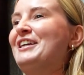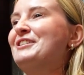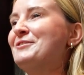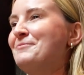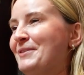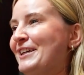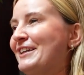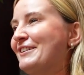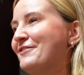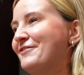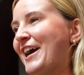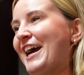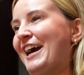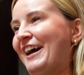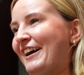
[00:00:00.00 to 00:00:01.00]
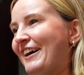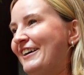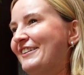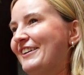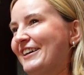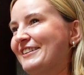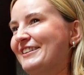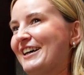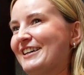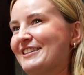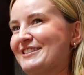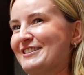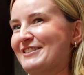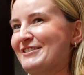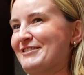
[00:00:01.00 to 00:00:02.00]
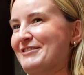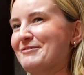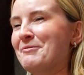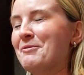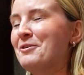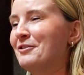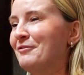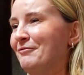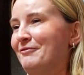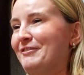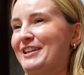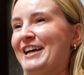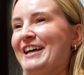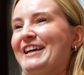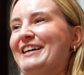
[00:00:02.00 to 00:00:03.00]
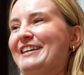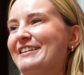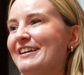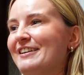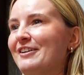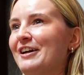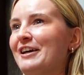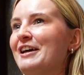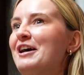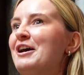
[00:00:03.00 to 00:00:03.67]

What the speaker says: speaking of hair, like that's one thing that like